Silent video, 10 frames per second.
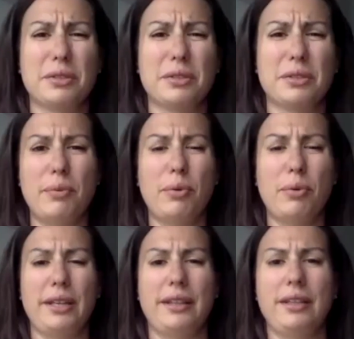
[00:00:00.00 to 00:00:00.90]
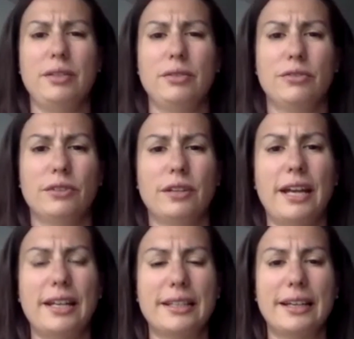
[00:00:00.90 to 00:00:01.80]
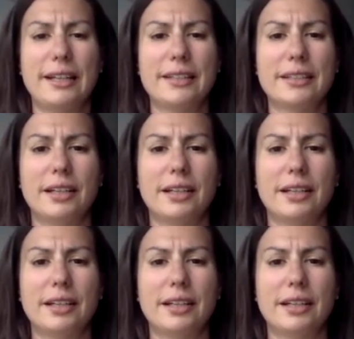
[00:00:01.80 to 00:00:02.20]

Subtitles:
Great point. Thank you for adding that.